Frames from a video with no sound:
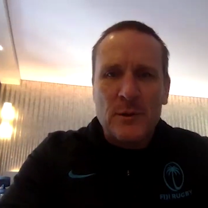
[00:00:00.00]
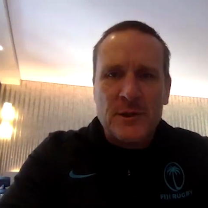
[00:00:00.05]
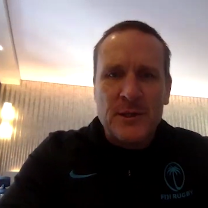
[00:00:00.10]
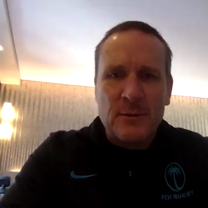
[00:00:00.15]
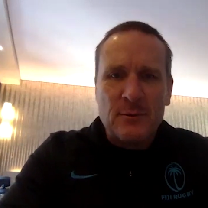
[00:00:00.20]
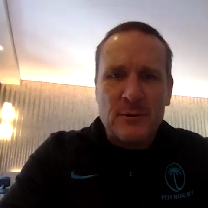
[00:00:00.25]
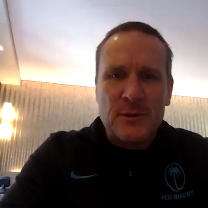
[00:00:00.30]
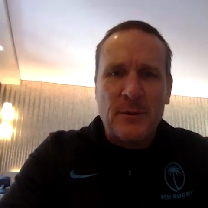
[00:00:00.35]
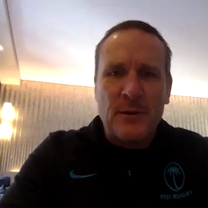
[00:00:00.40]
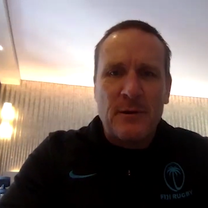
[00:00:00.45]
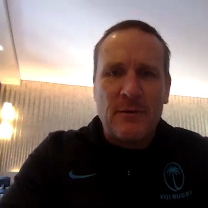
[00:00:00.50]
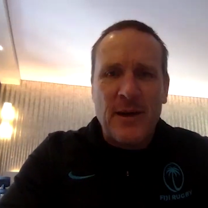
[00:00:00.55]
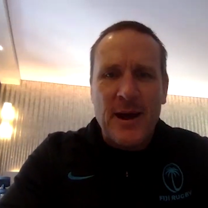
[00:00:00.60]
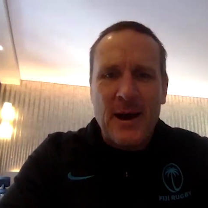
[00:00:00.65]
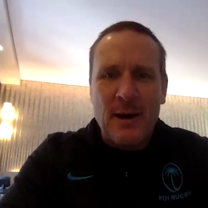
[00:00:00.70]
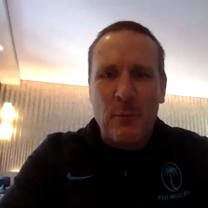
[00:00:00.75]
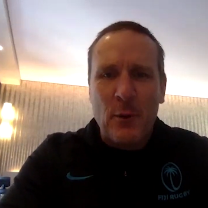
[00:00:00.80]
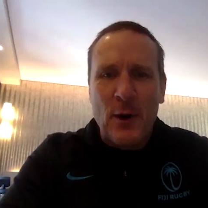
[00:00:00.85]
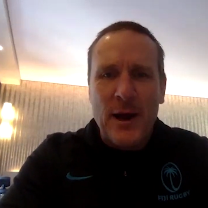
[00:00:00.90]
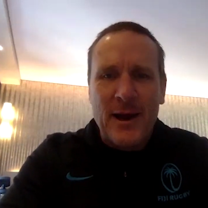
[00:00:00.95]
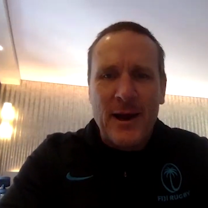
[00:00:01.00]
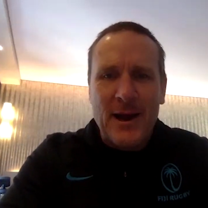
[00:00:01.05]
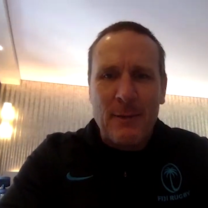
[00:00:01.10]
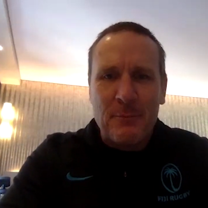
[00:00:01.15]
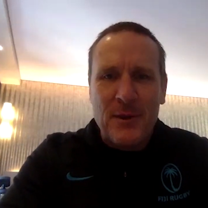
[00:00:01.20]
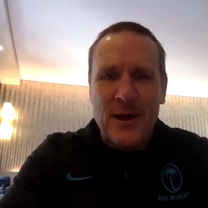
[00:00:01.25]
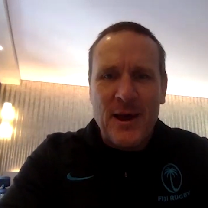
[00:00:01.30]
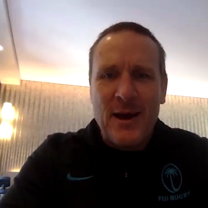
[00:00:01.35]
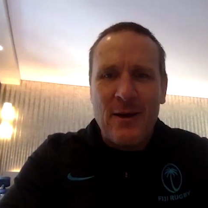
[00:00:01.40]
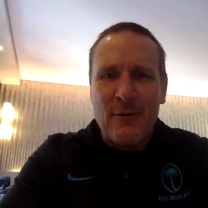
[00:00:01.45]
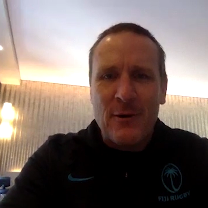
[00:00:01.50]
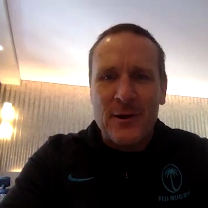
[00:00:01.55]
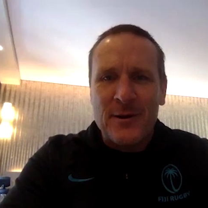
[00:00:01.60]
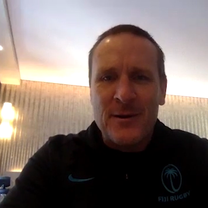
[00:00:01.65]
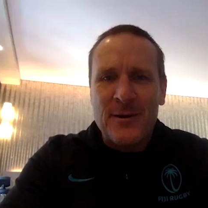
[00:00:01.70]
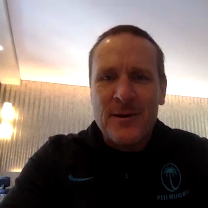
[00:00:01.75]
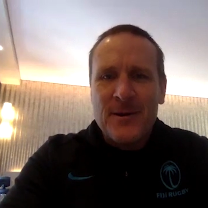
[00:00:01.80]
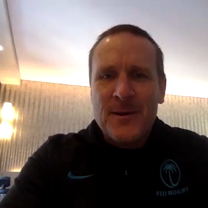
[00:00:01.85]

There was a bit of an outbreak up there, and